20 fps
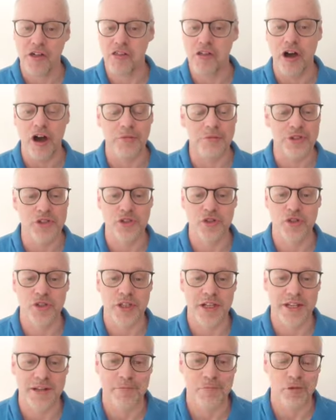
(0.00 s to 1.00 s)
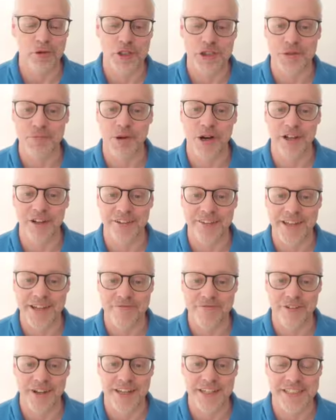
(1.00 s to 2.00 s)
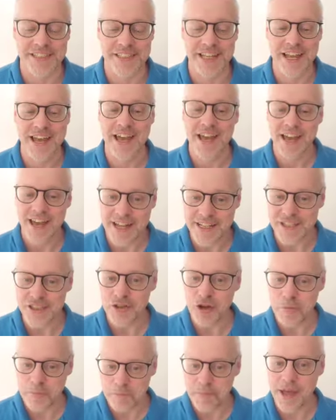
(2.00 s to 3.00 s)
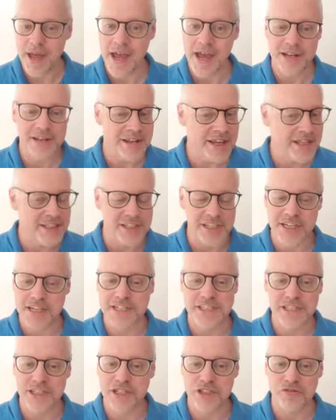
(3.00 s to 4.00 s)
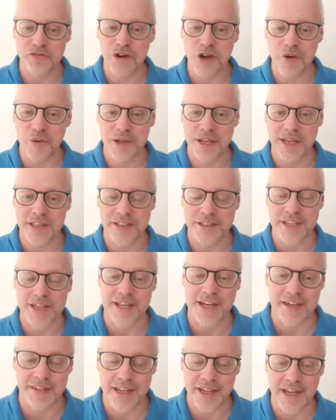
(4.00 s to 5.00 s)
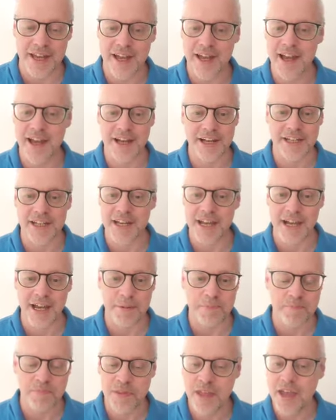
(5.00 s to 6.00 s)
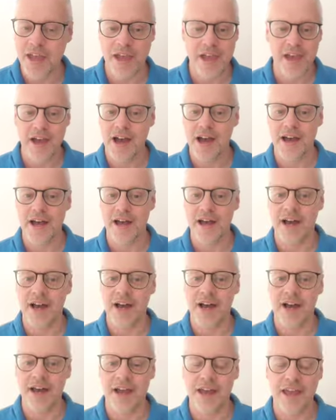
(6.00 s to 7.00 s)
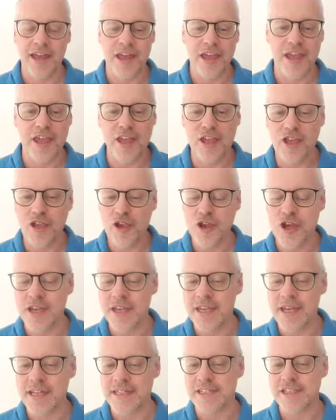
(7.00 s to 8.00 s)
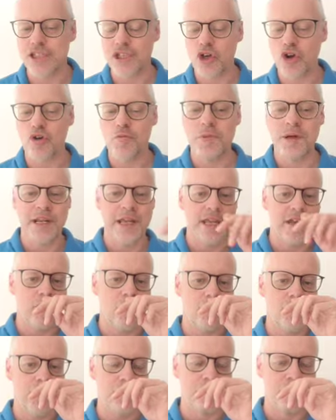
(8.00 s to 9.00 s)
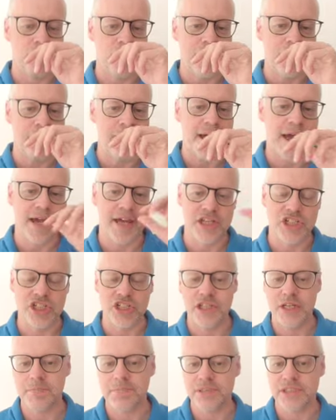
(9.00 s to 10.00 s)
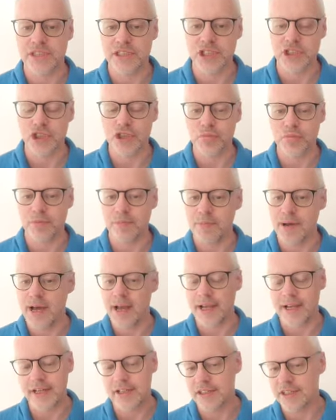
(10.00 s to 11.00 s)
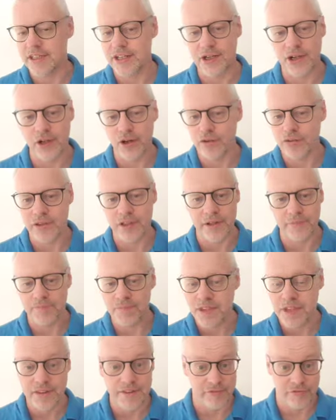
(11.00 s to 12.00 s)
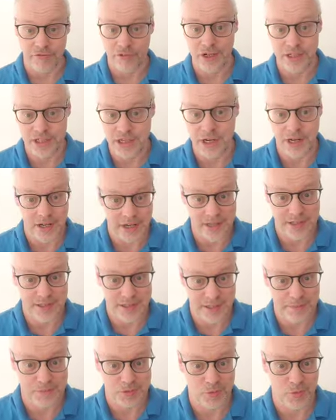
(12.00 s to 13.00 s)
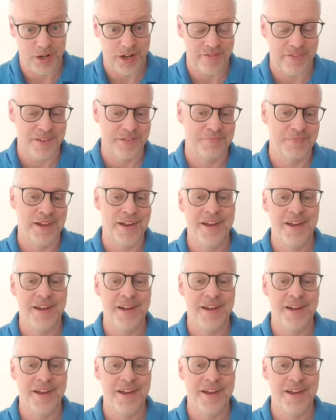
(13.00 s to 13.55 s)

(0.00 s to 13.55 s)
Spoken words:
I'm sure they'd put a smile on their face. It's not bad. It's easy to throw together a game. You can get so many of the pre-packaged dips in the supermarket. You know, the French onion dip's one of them.